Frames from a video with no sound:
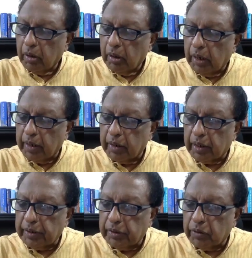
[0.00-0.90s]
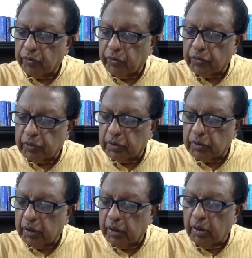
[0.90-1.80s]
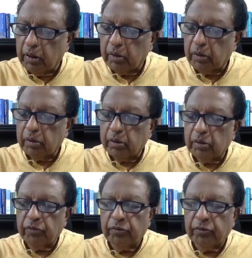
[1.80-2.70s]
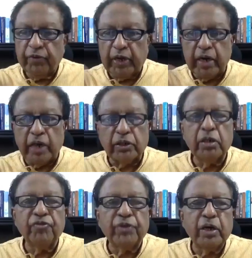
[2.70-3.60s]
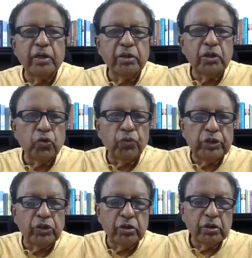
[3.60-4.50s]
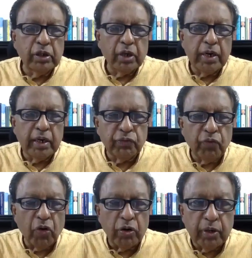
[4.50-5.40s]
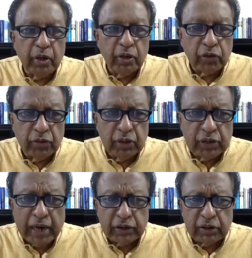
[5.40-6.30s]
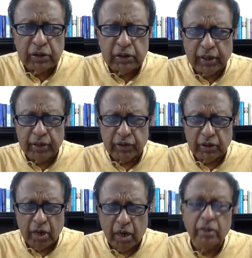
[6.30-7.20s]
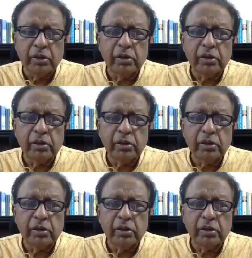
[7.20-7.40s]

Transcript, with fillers: Another reason, of course, is the financial difficulties into which Iran has fallen because of the sanctions against Iran.